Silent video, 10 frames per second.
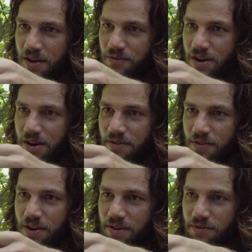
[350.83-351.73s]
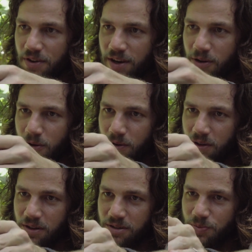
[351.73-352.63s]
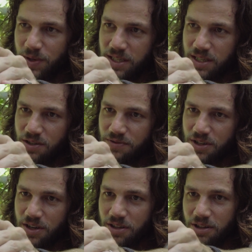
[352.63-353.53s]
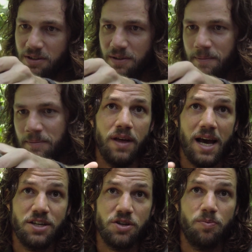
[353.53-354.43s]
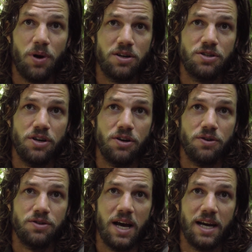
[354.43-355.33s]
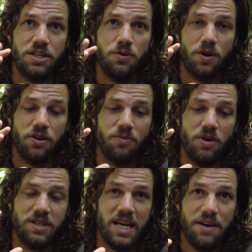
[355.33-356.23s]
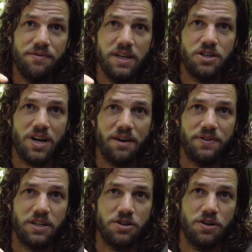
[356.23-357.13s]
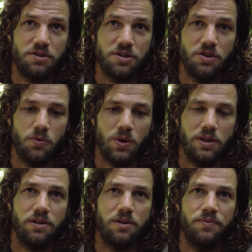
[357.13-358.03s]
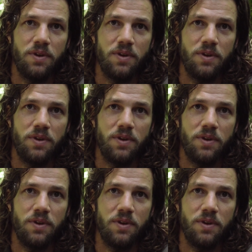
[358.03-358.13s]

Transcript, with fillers: Very, very, very cool little species of turtle. The Asian box turtles are actually one of the most heavily trafficked turtles in the world.